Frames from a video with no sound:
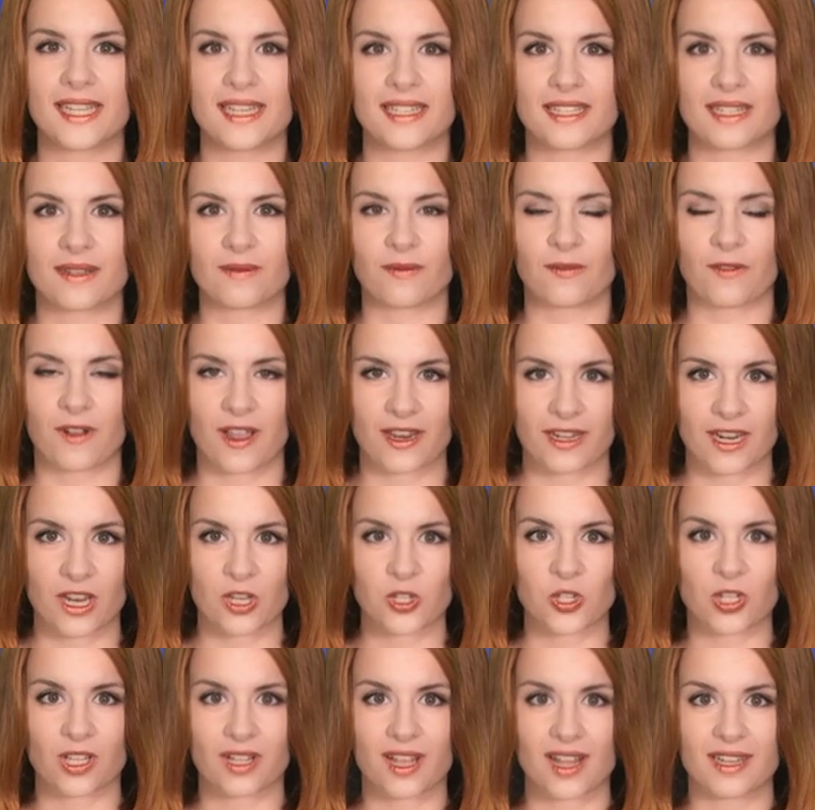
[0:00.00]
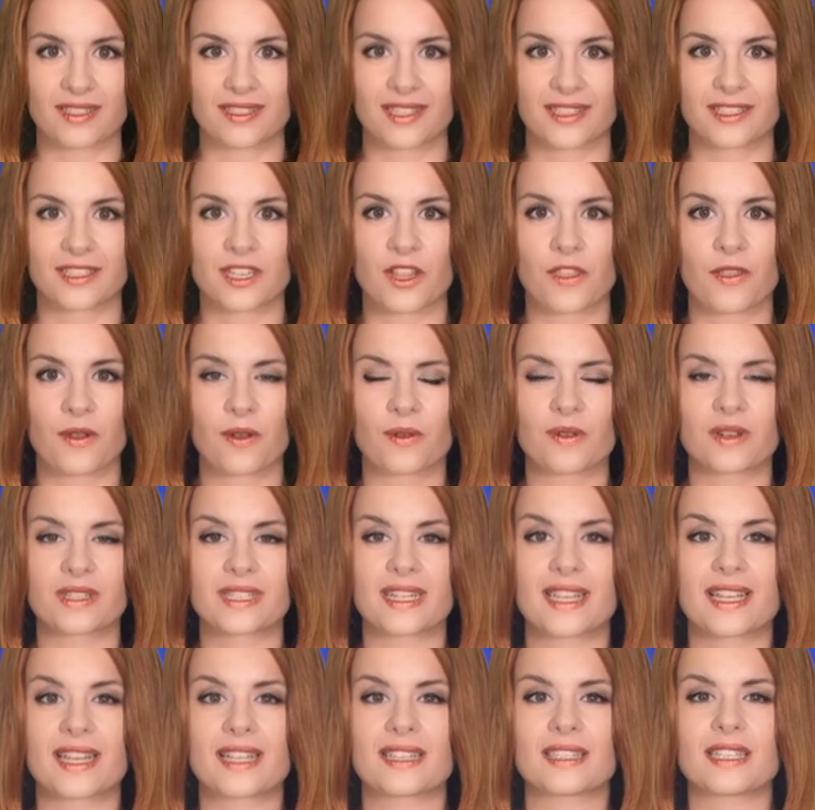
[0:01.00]
Kingdom Financial Conduct
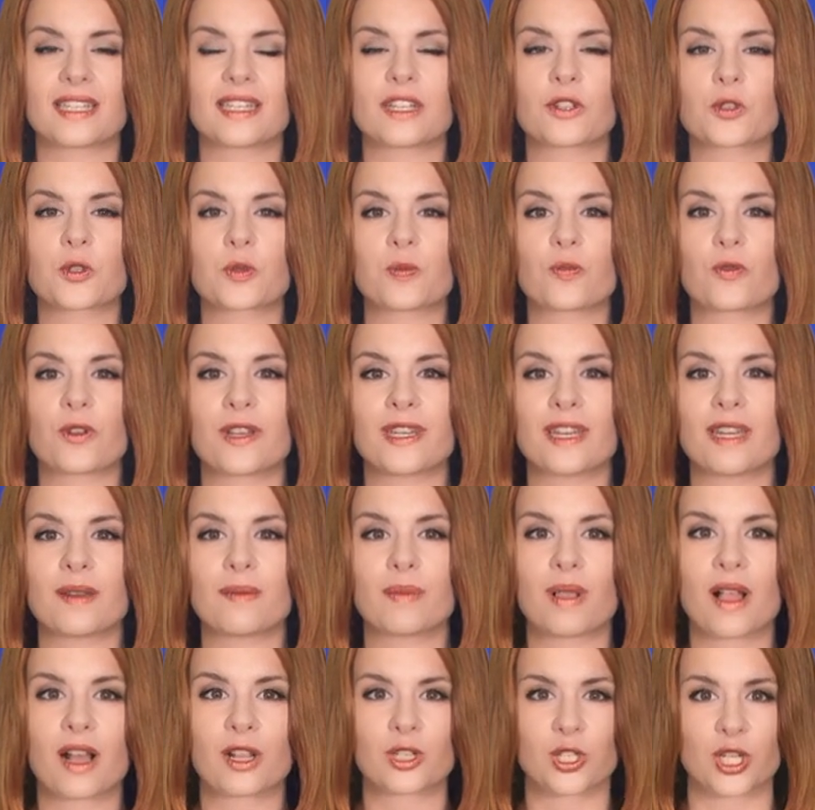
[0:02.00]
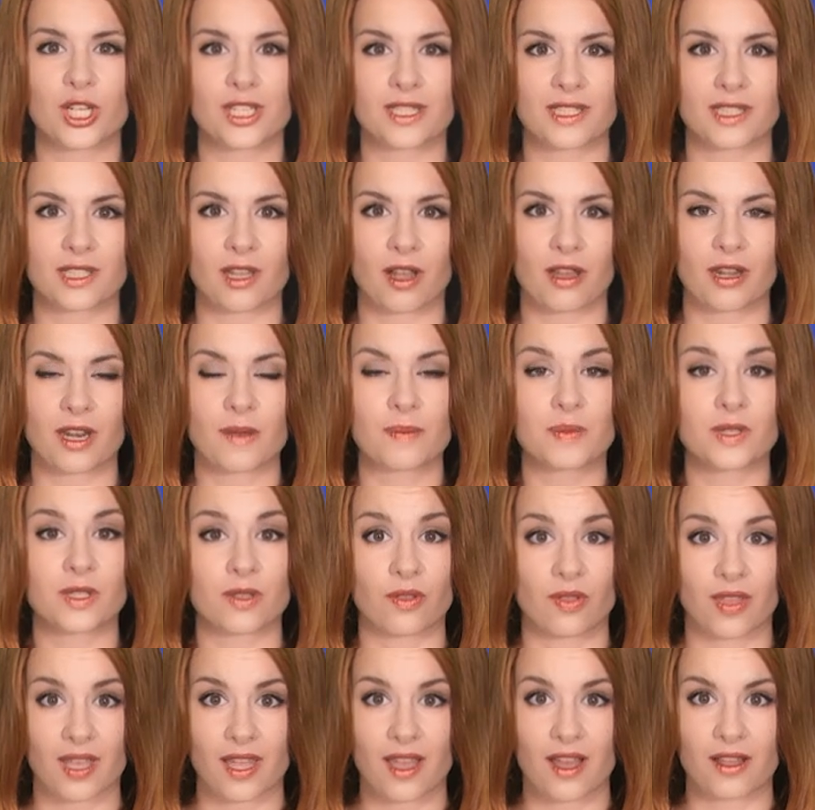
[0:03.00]
Authority considers bringing blockchain startups
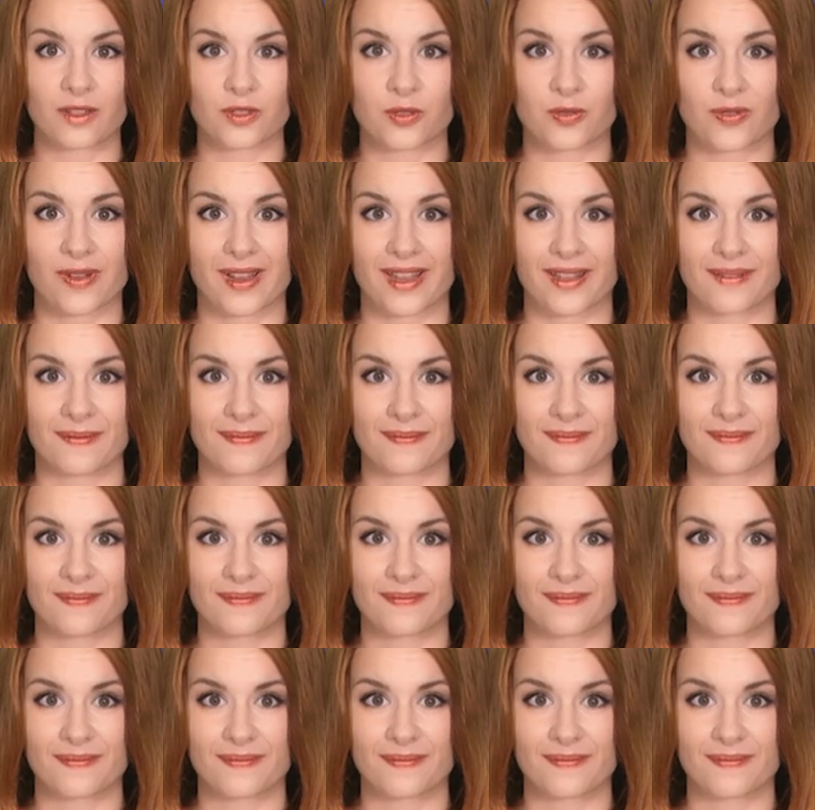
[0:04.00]
to the country.